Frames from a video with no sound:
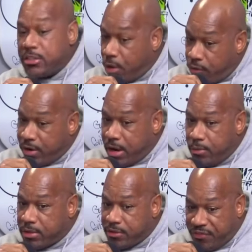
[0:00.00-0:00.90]
over there
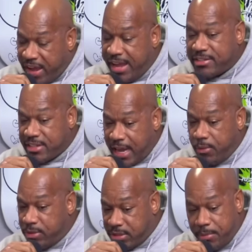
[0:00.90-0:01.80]
with the feds. It ain't with them.